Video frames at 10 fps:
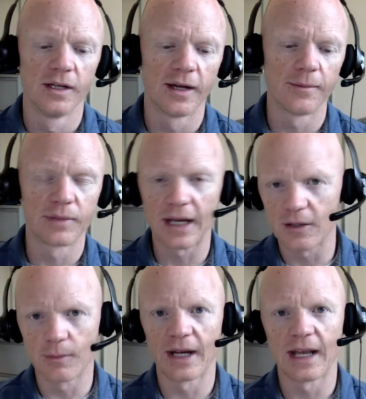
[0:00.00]
Um, yeah,
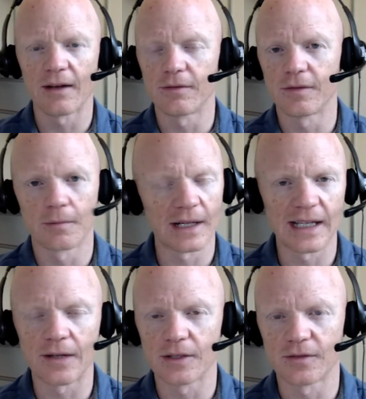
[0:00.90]
you might have
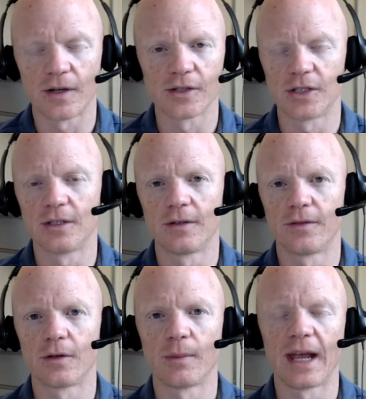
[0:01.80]
erectile dysfunction if
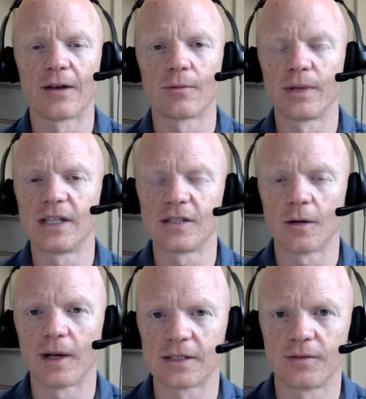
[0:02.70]
you're a man, or P C
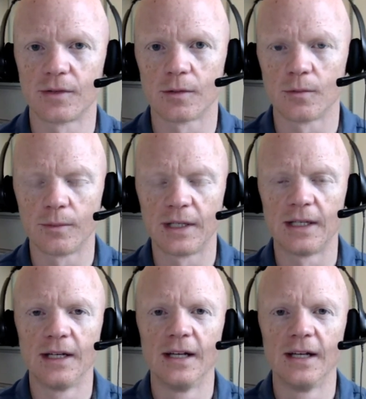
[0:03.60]
O S if you're a woman.